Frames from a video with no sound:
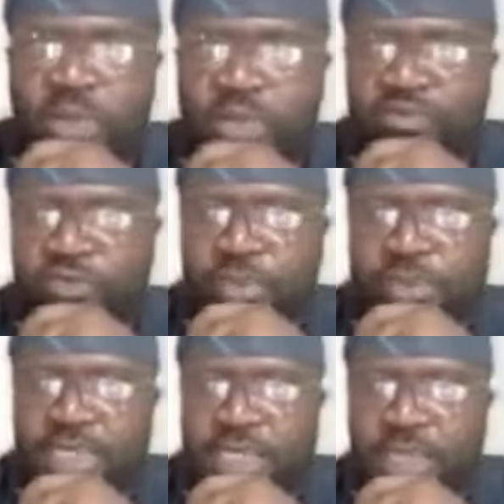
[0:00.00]
Sean
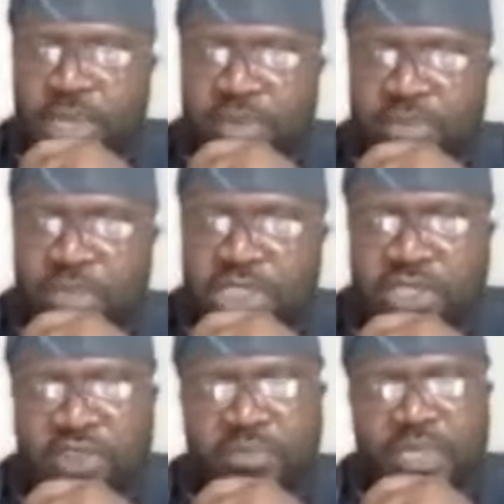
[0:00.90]
Melbourne from the
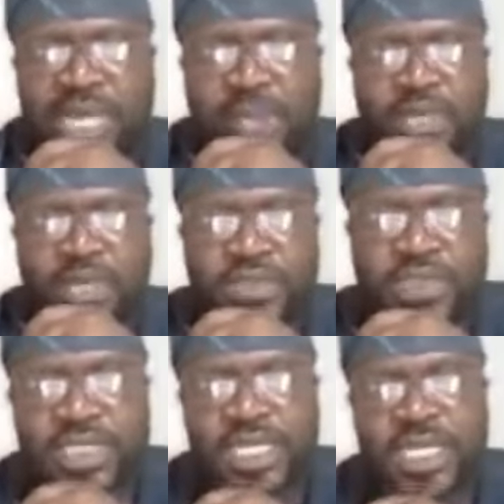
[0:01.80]
British Government
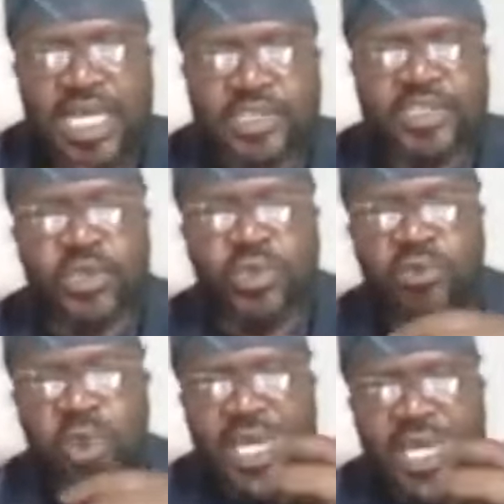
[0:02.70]
Climate Office.
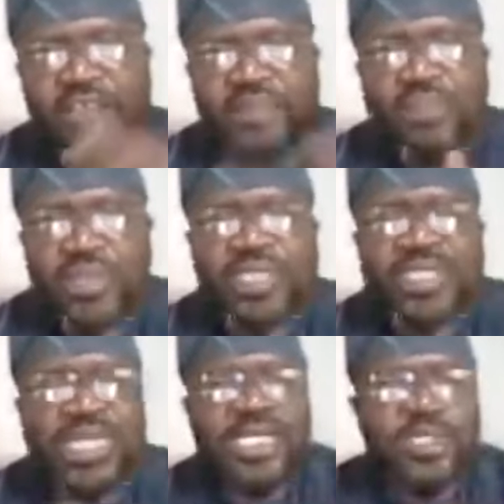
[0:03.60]
And so we have
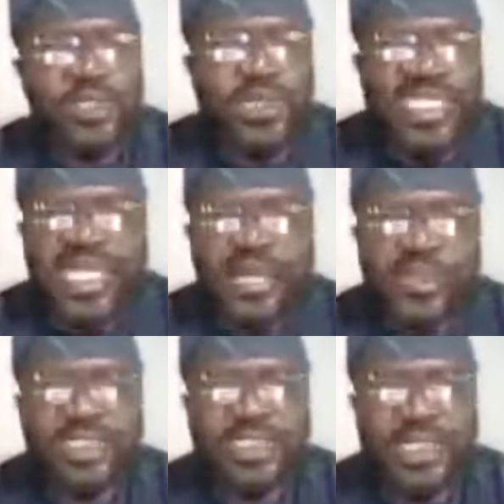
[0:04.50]
been building this,
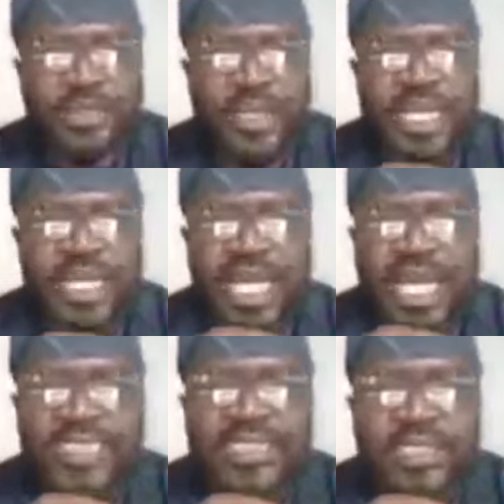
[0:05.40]
this ecosystem,
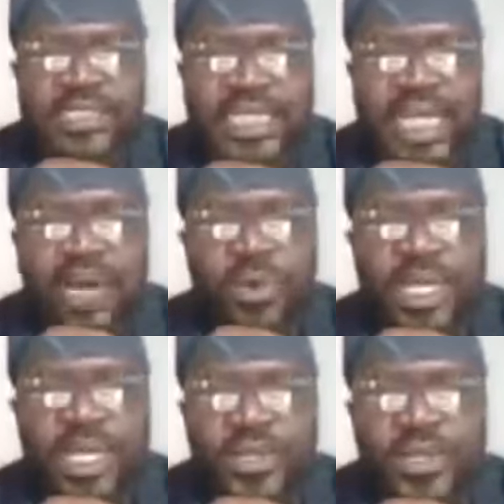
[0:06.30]
and trying to
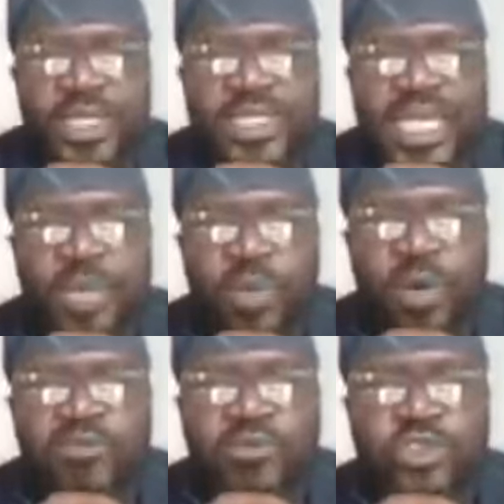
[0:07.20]
see how we can
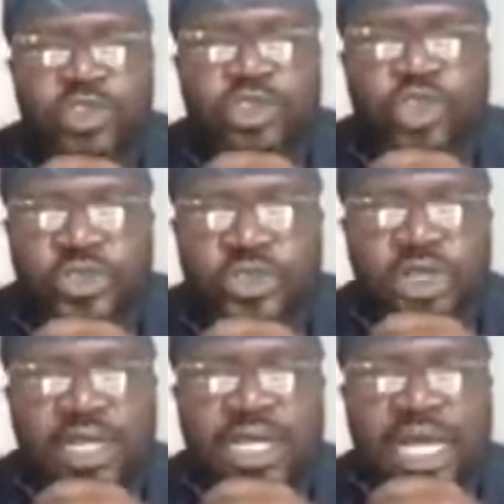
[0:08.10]
create a more
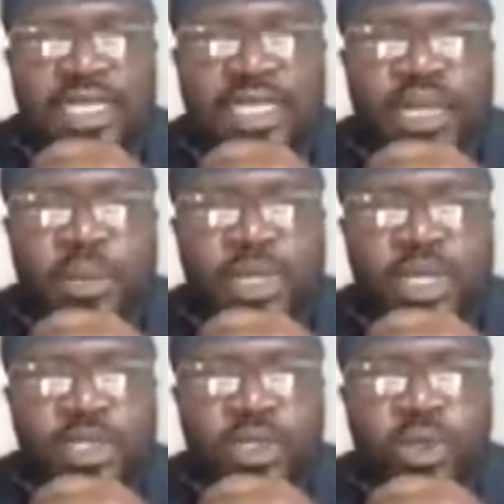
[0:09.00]
structural
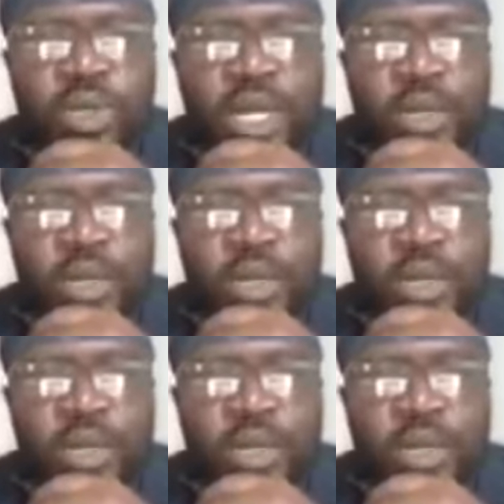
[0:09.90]
and